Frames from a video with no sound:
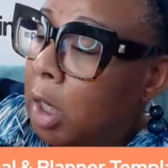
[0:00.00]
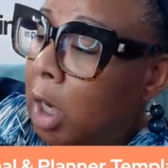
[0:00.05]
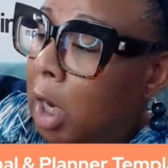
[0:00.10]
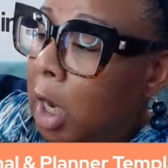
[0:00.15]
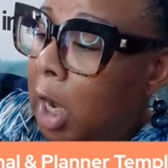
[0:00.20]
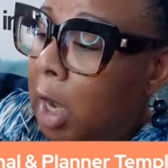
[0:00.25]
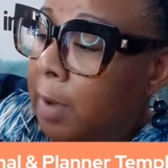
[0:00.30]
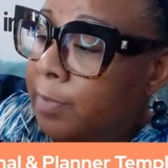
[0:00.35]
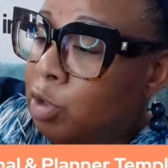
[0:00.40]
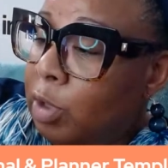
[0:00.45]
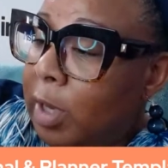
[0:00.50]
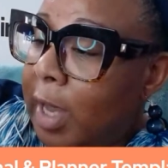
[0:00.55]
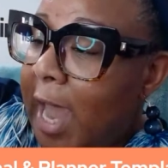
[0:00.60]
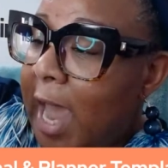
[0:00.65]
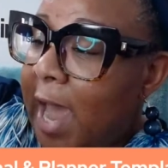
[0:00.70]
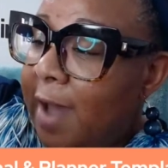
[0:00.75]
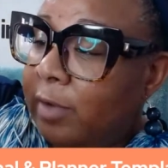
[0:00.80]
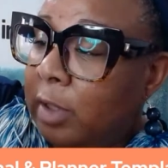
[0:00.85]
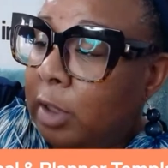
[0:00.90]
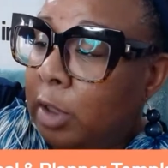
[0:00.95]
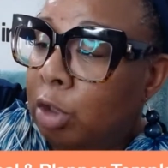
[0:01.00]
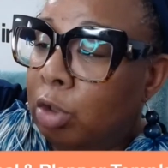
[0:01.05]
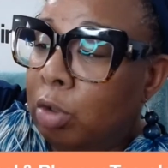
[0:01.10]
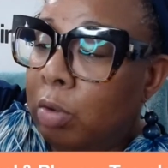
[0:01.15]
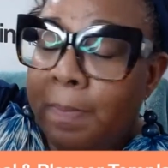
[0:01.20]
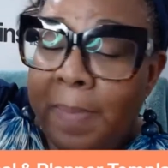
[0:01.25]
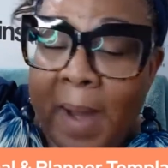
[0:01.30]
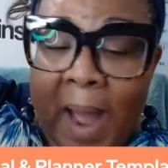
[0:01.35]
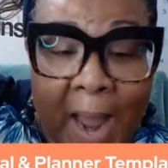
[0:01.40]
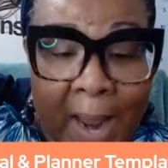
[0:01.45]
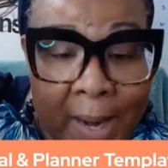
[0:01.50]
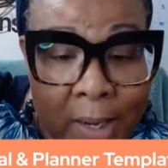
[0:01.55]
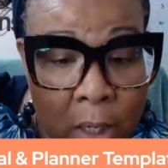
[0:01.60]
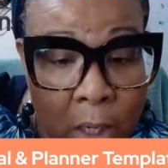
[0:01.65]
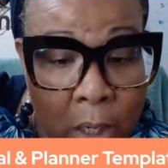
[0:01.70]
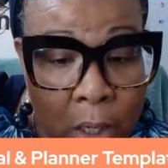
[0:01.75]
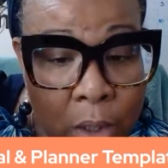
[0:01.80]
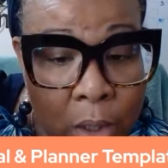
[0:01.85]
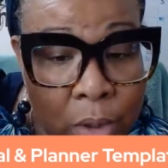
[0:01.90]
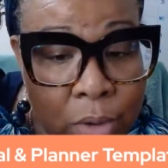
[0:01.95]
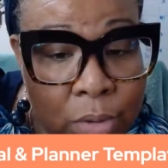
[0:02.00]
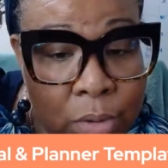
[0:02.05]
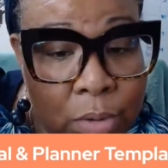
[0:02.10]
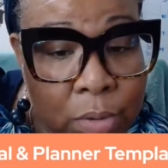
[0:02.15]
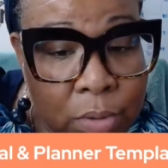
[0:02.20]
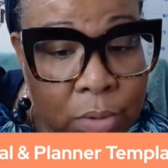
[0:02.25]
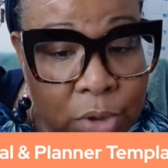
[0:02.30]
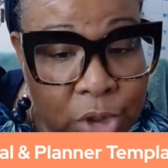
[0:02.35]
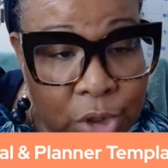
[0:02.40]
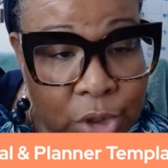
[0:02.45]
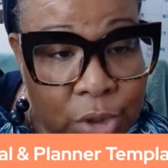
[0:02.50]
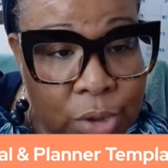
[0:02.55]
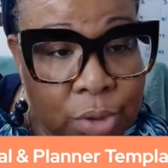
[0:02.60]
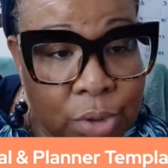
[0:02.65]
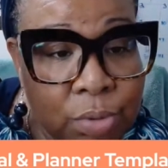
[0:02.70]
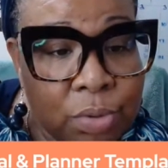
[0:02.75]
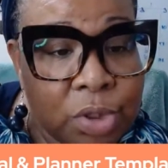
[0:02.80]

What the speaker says: You can have a little bio too.